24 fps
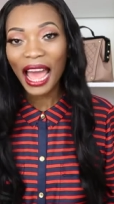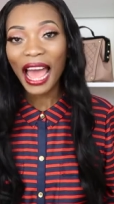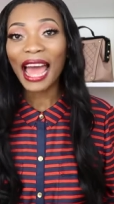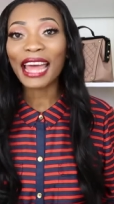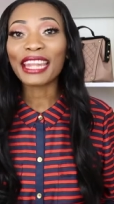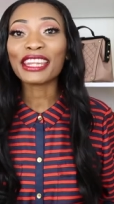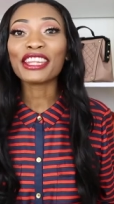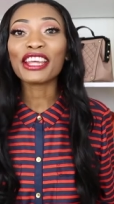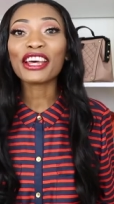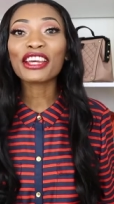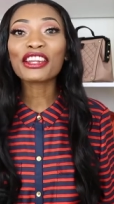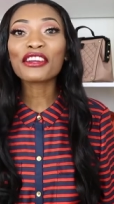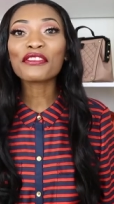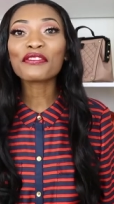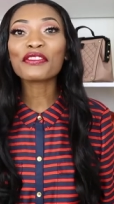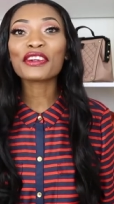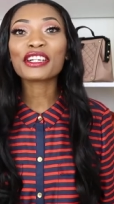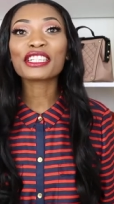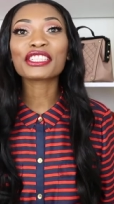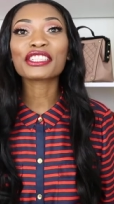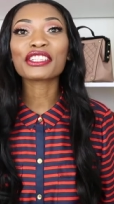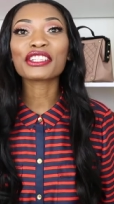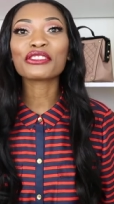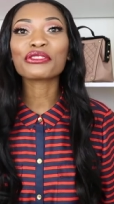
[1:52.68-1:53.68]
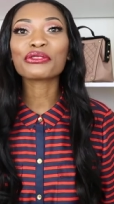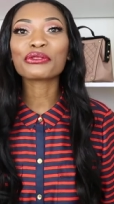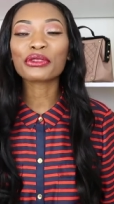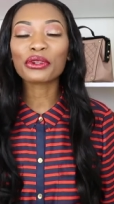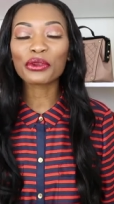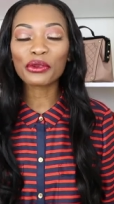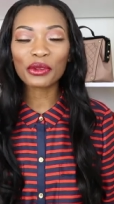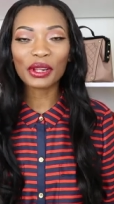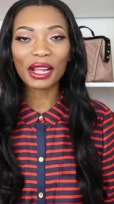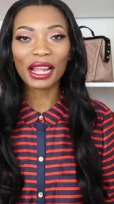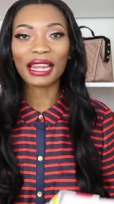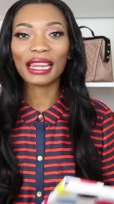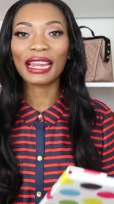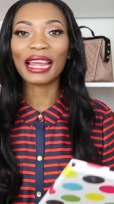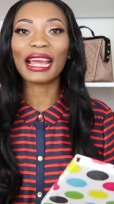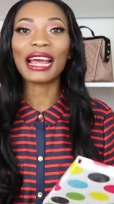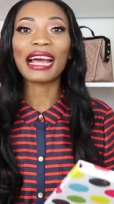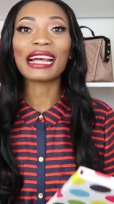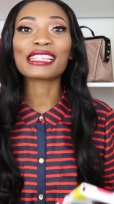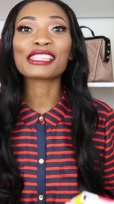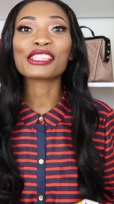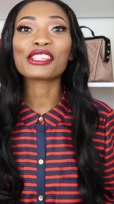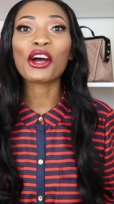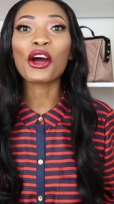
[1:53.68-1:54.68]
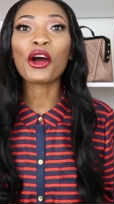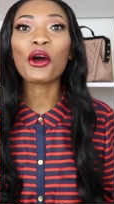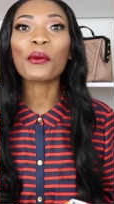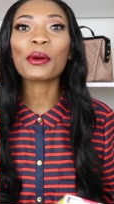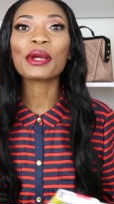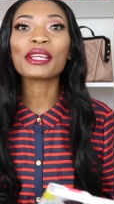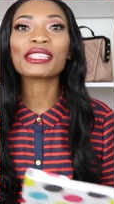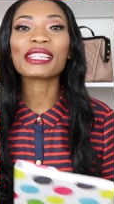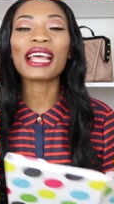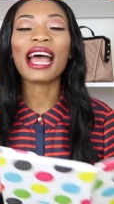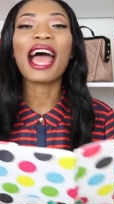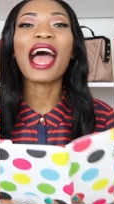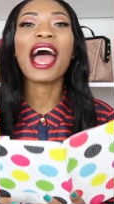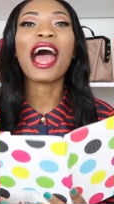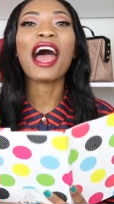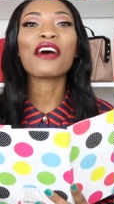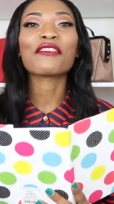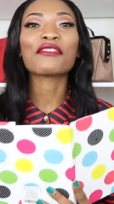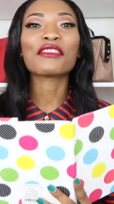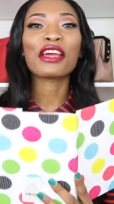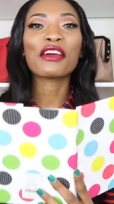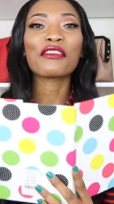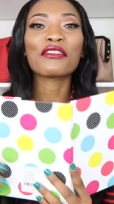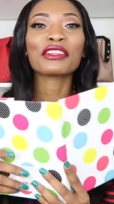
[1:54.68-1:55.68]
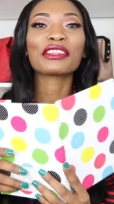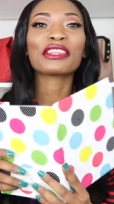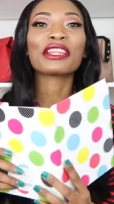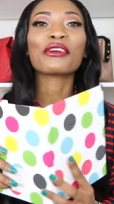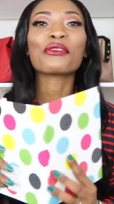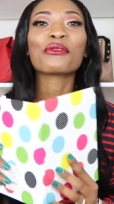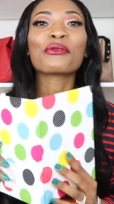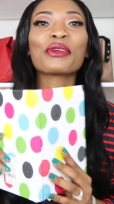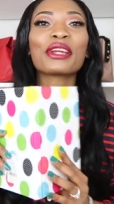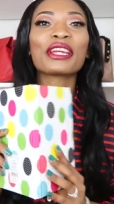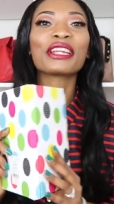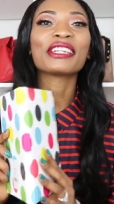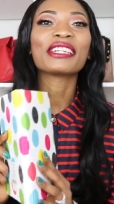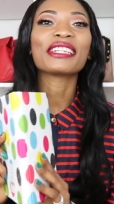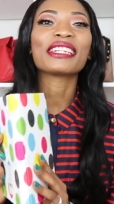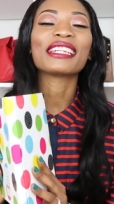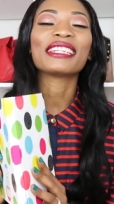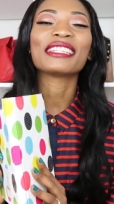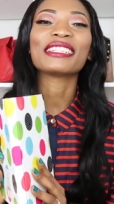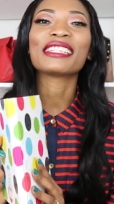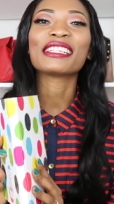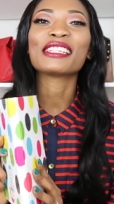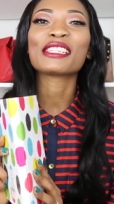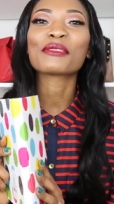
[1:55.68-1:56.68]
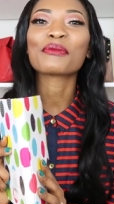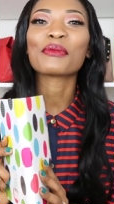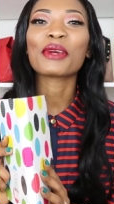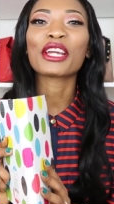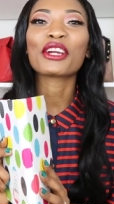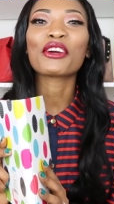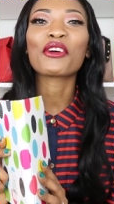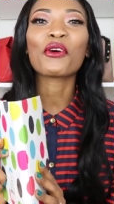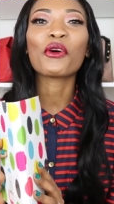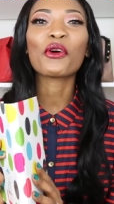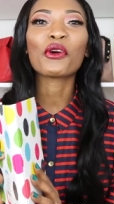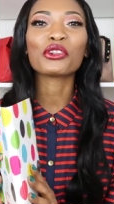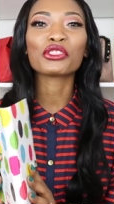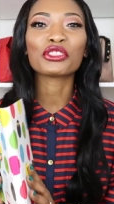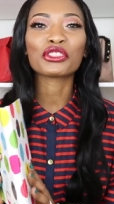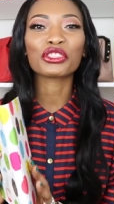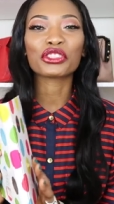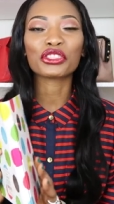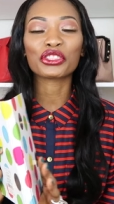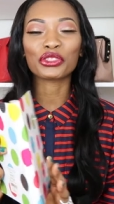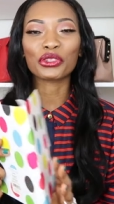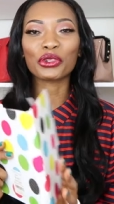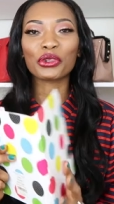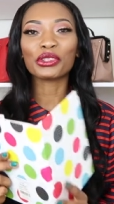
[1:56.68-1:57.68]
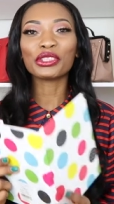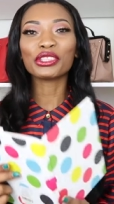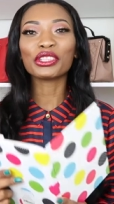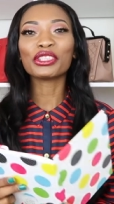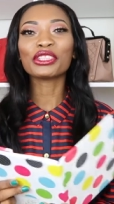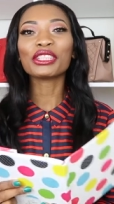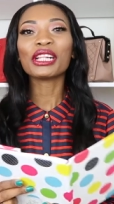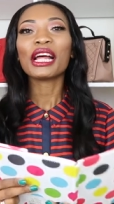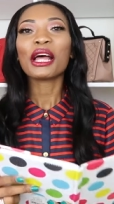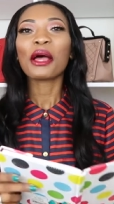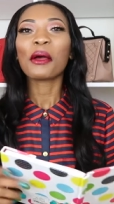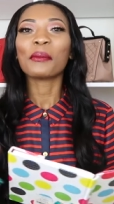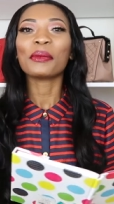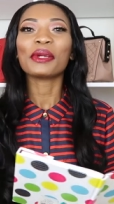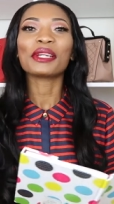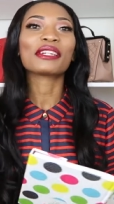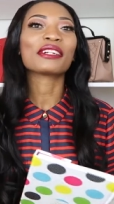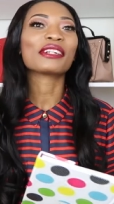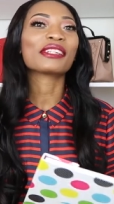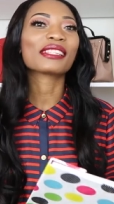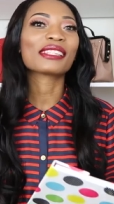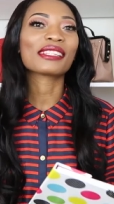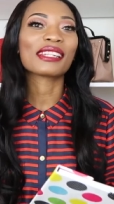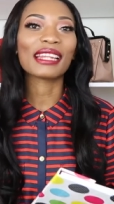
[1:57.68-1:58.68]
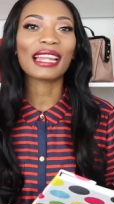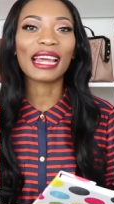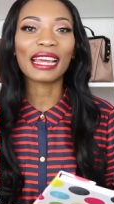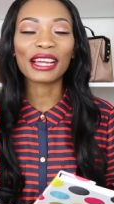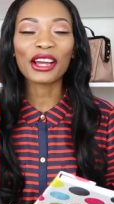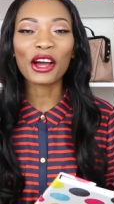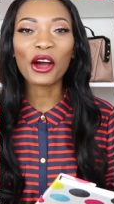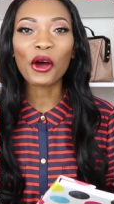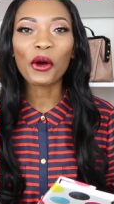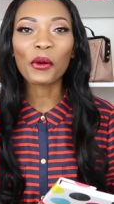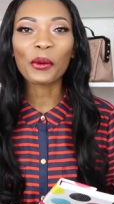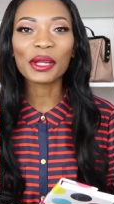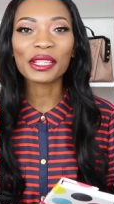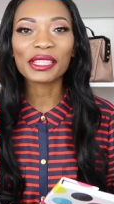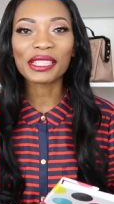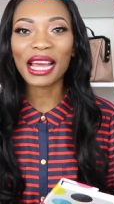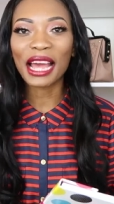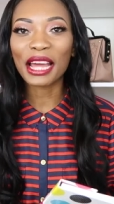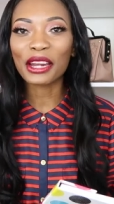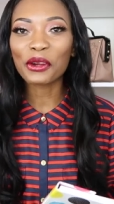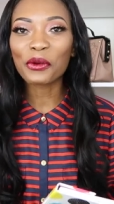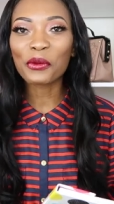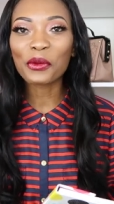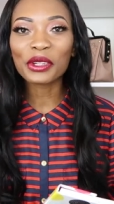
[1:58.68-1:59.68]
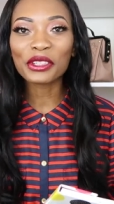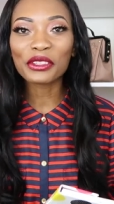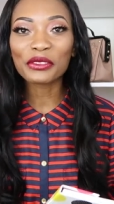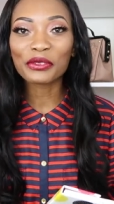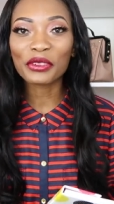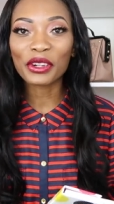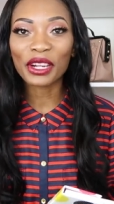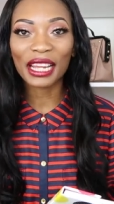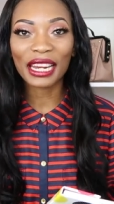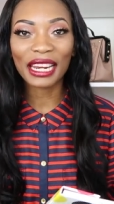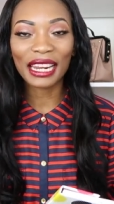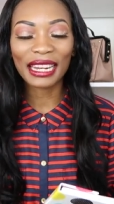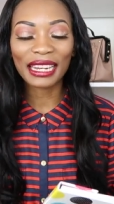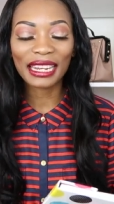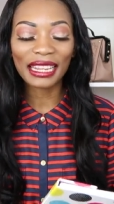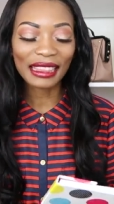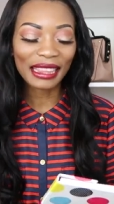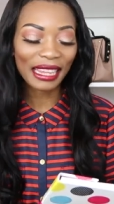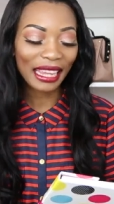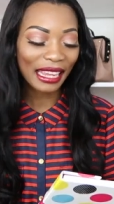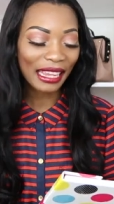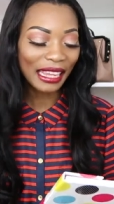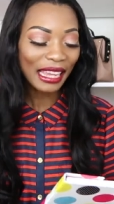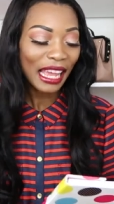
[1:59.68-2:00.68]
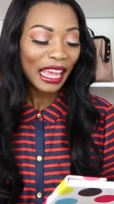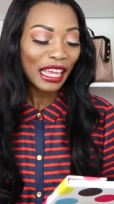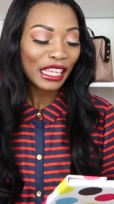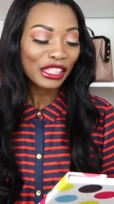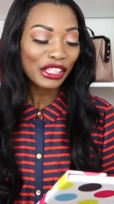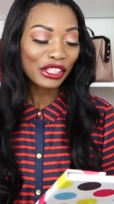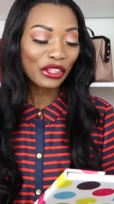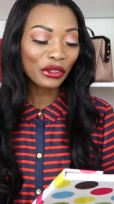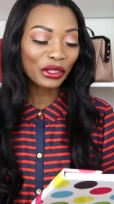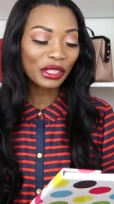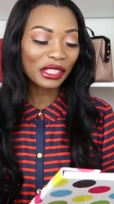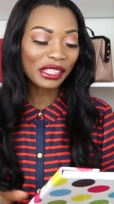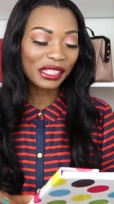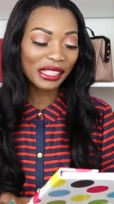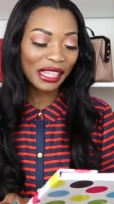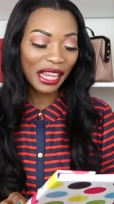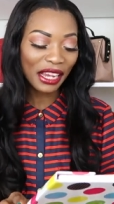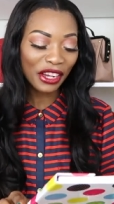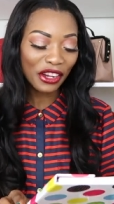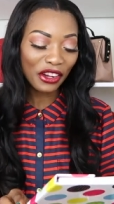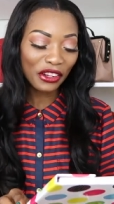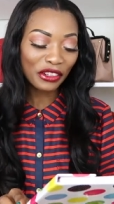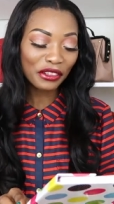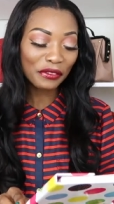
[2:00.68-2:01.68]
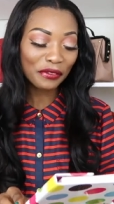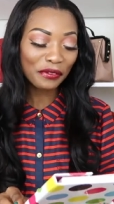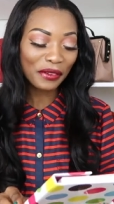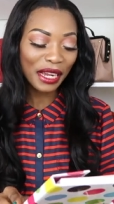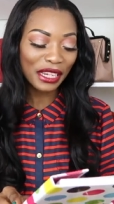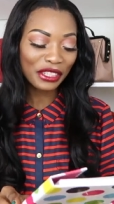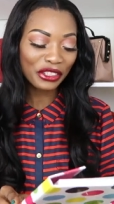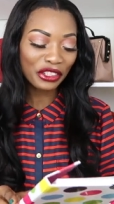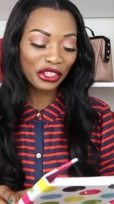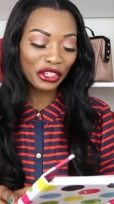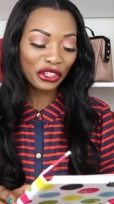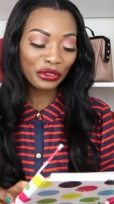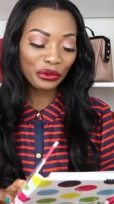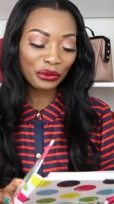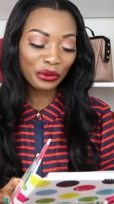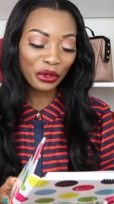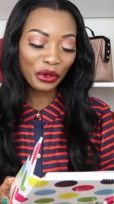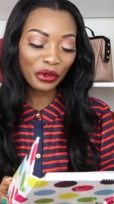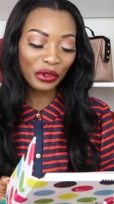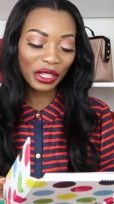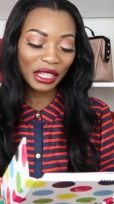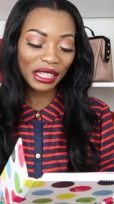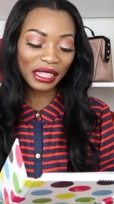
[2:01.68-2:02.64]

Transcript: another fashion rule like as always i have everything written in this my gorgeous journal because like always i don't want to forget anything so the second fashion rule